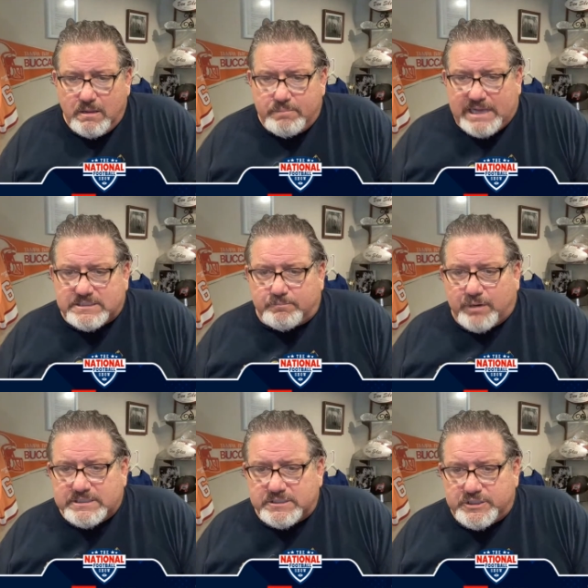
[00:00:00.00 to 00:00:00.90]
past and
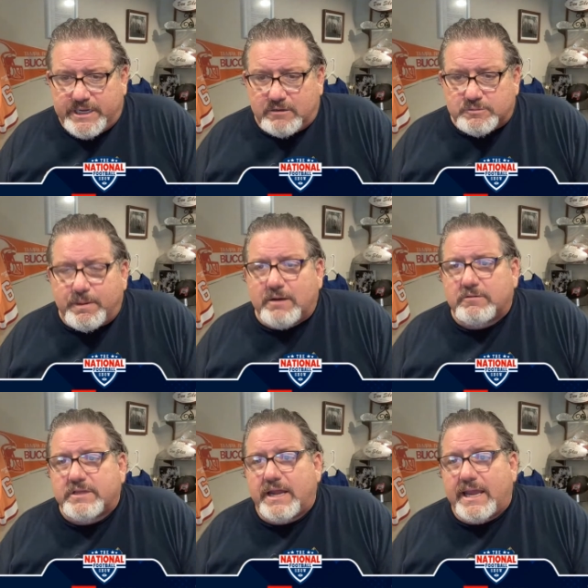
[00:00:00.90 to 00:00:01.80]
present, Geno's better
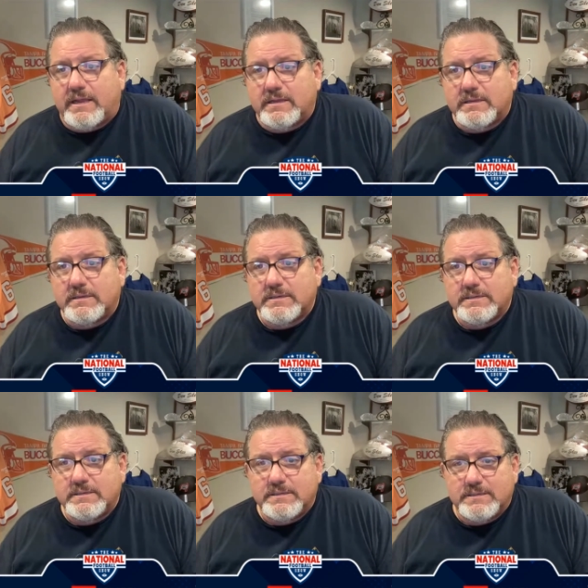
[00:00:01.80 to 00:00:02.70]
today.
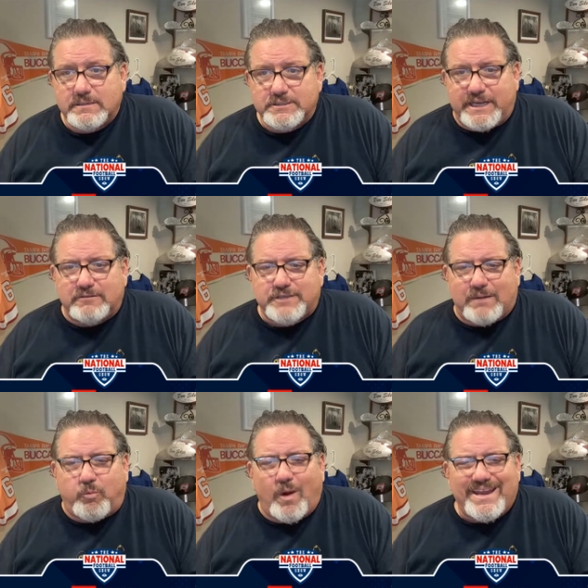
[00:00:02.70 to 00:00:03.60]
Geno's
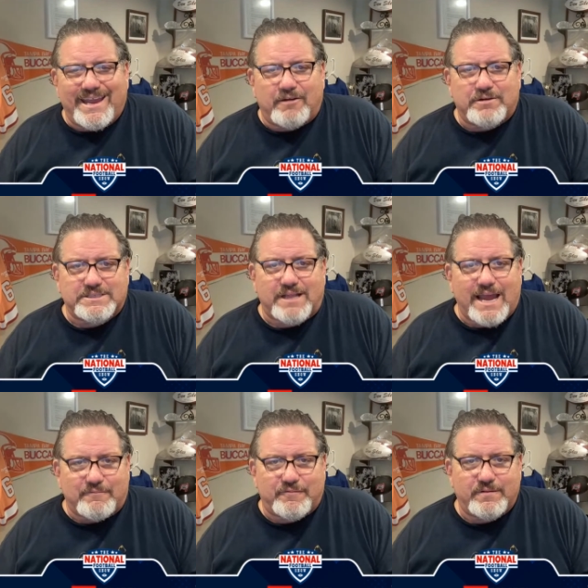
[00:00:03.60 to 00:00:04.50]
had one year in his
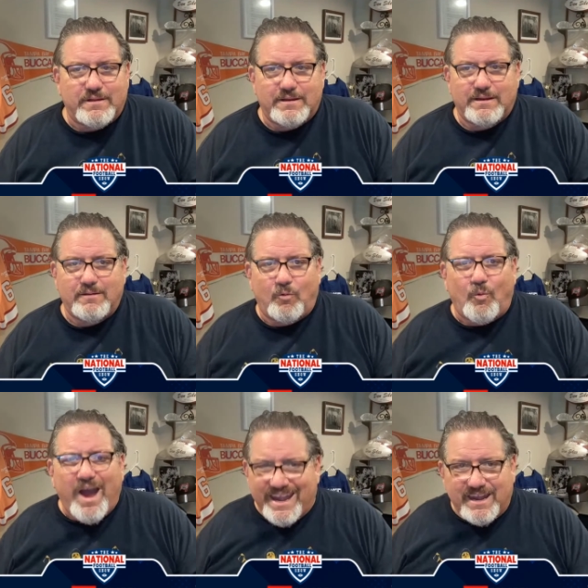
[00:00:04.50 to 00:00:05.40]
life.
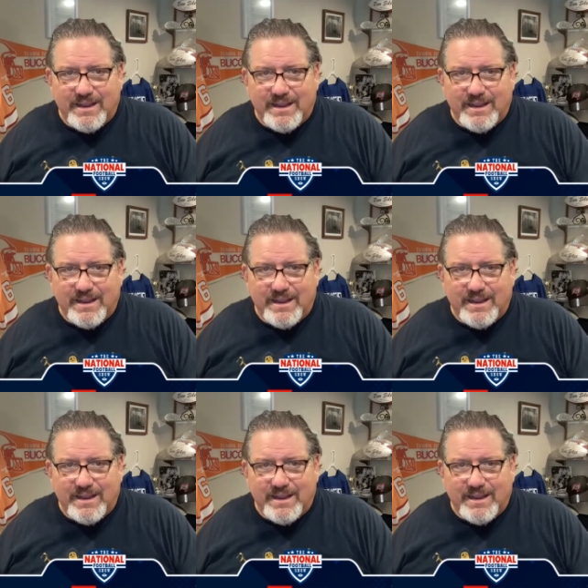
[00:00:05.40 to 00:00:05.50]
One.